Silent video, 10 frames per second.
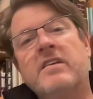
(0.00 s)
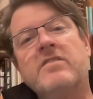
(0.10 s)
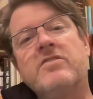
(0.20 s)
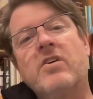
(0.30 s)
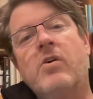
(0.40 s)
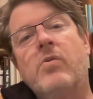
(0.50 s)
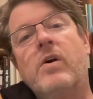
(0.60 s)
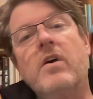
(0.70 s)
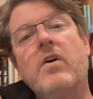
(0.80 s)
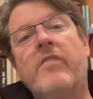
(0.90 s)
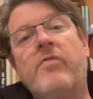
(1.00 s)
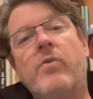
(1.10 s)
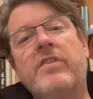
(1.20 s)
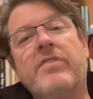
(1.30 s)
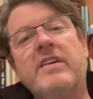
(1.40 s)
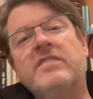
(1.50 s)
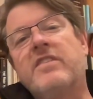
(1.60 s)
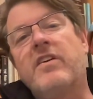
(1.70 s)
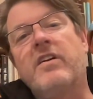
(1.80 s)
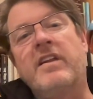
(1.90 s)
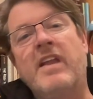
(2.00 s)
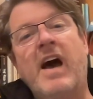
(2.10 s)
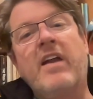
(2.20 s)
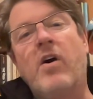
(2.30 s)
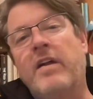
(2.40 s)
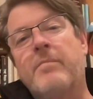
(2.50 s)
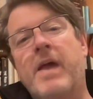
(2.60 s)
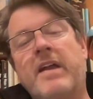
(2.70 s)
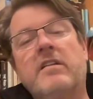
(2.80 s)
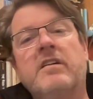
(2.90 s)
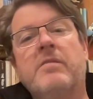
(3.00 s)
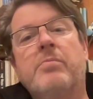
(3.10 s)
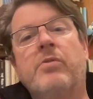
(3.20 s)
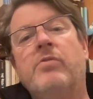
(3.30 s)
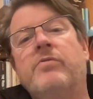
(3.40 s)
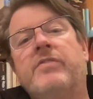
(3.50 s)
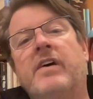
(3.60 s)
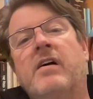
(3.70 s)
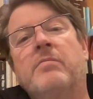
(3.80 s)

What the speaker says: And so for the things that are not automatically approved,